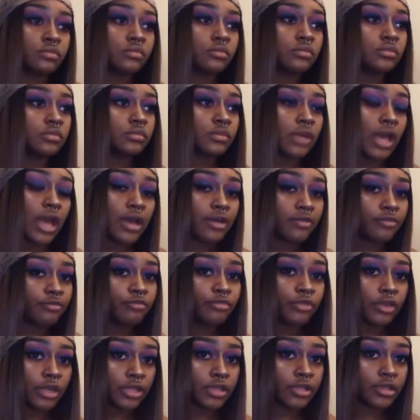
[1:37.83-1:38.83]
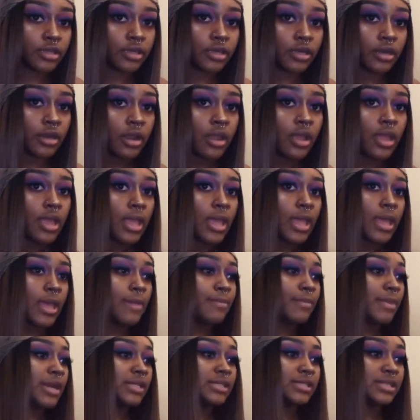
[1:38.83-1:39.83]
half brother, and
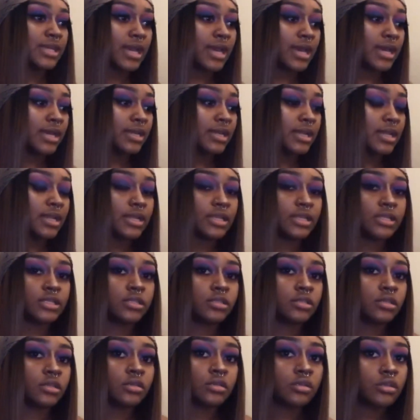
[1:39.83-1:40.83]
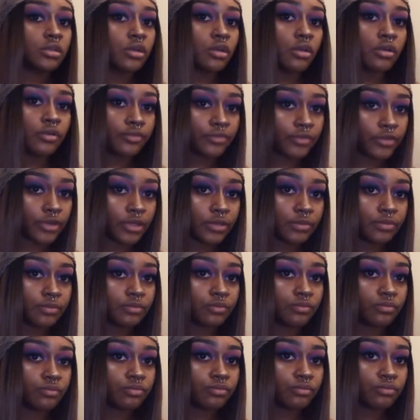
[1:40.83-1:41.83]
my dad and his girlfriend.
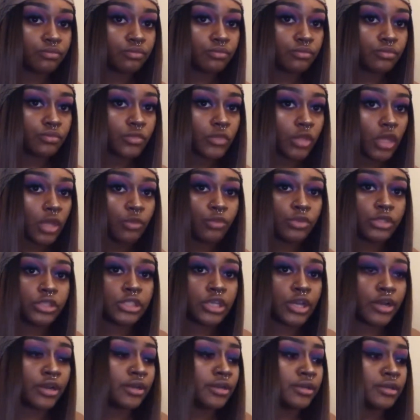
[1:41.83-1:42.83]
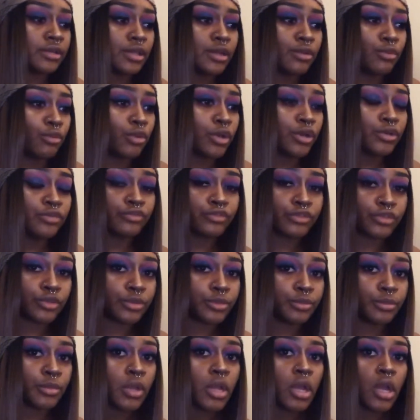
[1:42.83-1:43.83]
And we're sharing 1
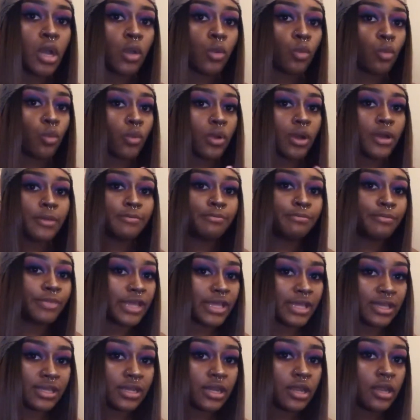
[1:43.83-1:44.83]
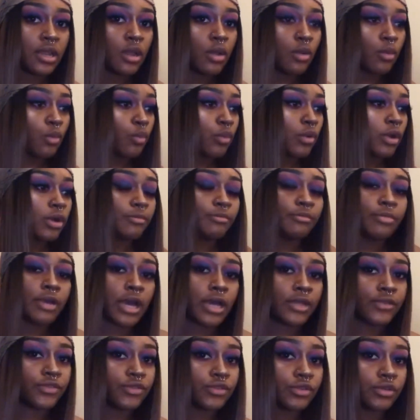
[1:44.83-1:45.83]
room, 1 bed, 1
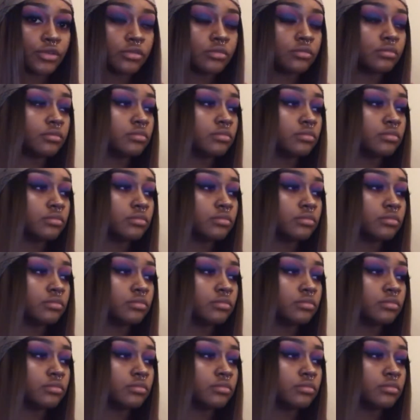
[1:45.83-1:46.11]
bathroom.